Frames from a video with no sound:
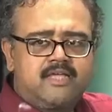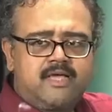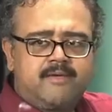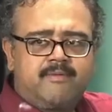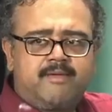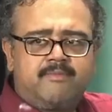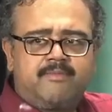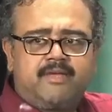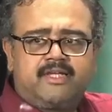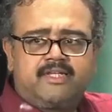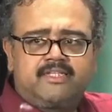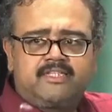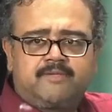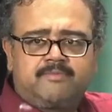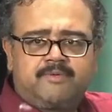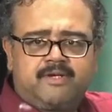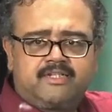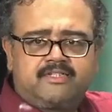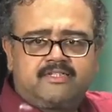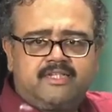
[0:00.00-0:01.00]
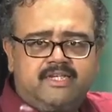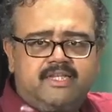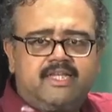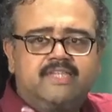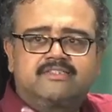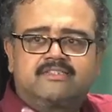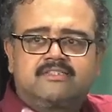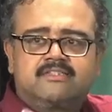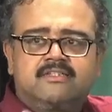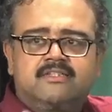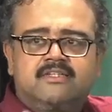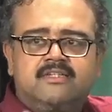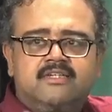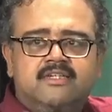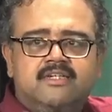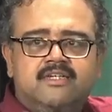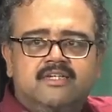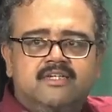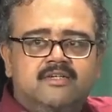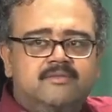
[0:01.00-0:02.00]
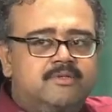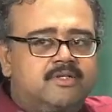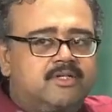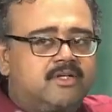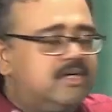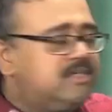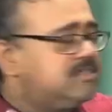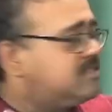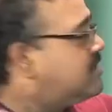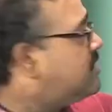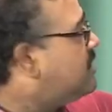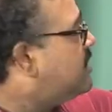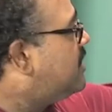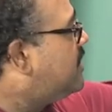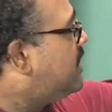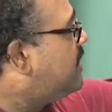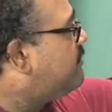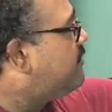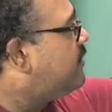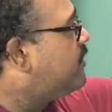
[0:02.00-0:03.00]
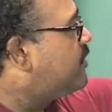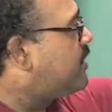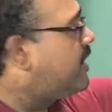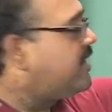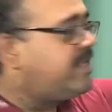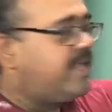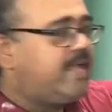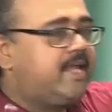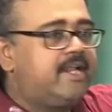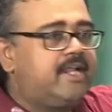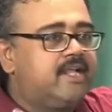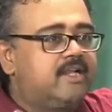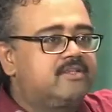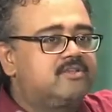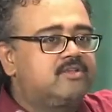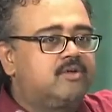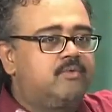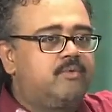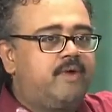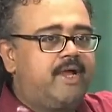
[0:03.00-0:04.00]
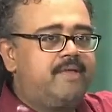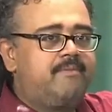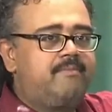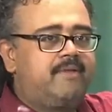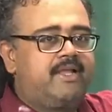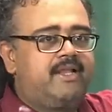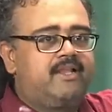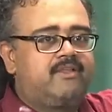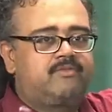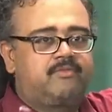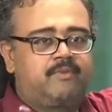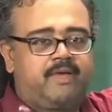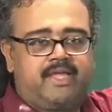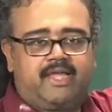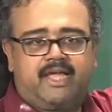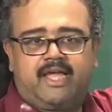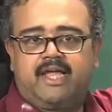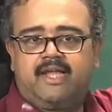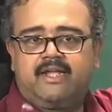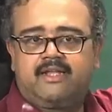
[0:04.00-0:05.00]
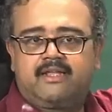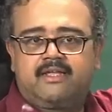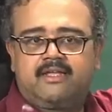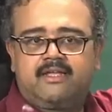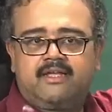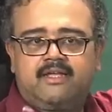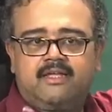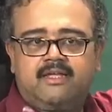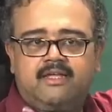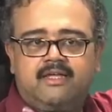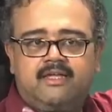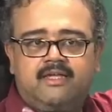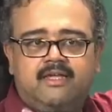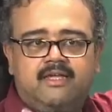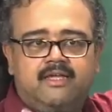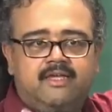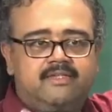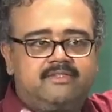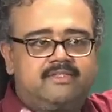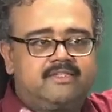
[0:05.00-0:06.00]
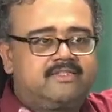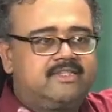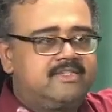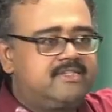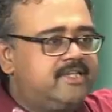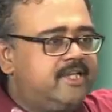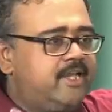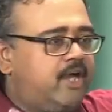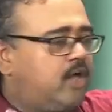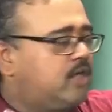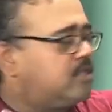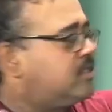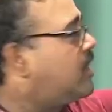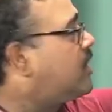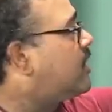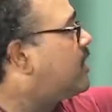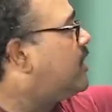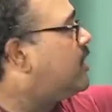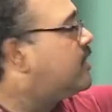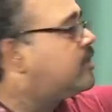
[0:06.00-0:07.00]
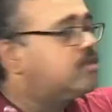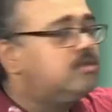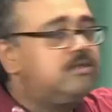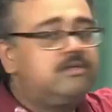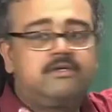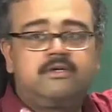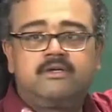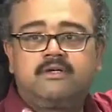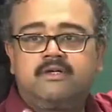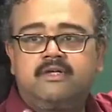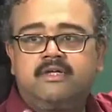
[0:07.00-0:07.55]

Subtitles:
Am I making that prediction? Yes, because if you look at the error, so y minus y hat is essentially orthogonal to